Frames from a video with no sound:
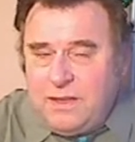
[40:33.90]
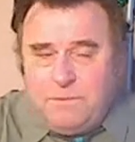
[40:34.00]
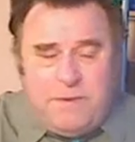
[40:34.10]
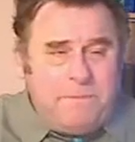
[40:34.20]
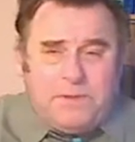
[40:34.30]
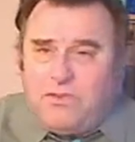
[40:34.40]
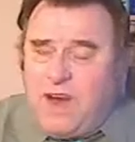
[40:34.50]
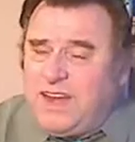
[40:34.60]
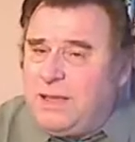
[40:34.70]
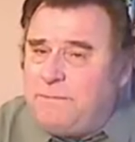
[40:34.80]
people are
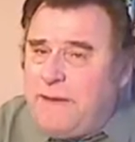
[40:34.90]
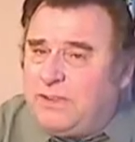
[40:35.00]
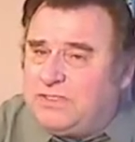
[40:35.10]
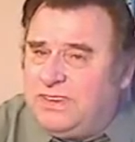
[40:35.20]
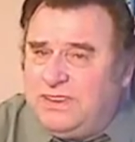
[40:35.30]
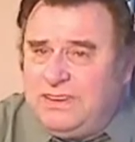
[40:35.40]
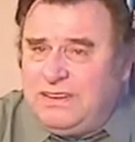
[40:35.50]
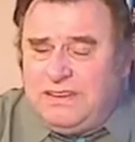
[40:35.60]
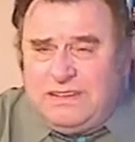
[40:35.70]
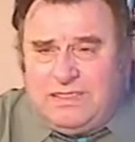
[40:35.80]
writing about
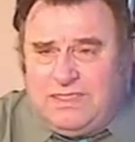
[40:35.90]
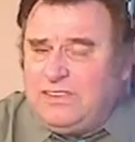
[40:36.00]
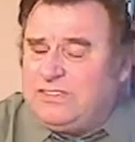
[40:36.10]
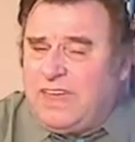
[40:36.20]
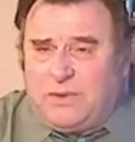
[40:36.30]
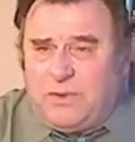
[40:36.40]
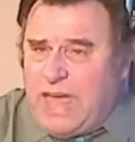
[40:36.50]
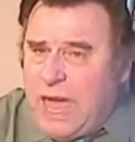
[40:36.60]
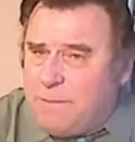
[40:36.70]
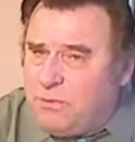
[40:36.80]
things like what
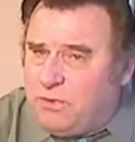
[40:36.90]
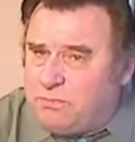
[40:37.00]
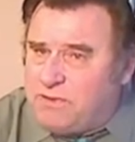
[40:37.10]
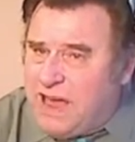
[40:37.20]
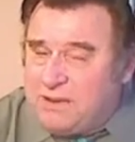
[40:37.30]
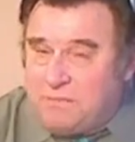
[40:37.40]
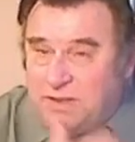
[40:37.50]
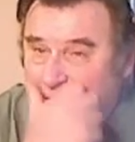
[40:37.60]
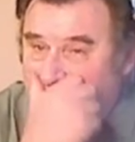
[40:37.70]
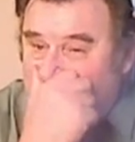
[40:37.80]
happened with Branham
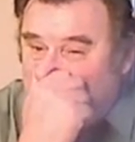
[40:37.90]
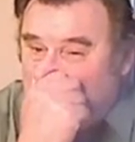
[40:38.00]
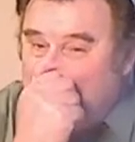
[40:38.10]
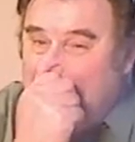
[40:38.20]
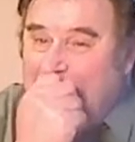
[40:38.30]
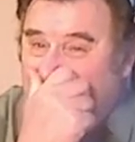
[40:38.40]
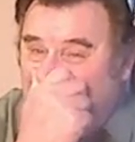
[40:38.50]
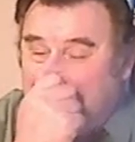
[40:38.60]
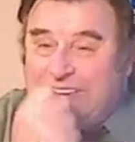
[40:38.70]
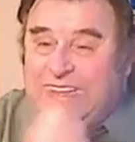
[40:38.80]

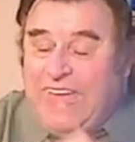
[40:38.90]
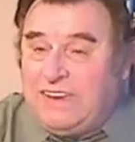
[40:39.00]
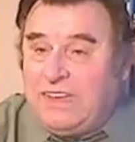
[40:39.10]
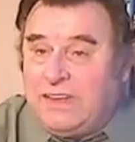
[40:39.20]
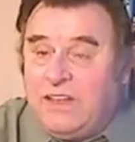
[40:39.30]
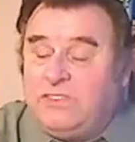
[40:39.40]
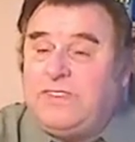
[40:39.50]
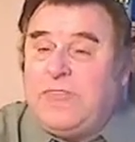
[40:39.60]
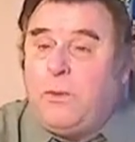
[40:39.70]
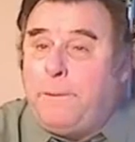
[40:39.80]
and that Kenyon as
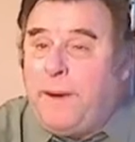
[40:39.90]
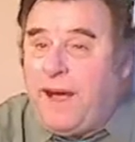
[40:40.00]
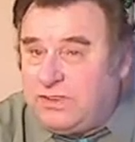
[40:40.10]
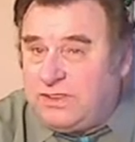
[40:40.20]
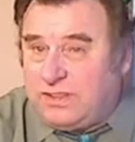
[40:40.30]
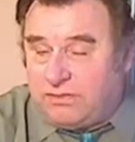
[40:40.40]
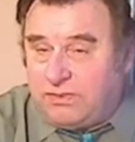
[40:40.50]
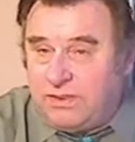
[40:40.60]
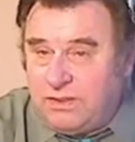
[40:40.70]
if they were positive.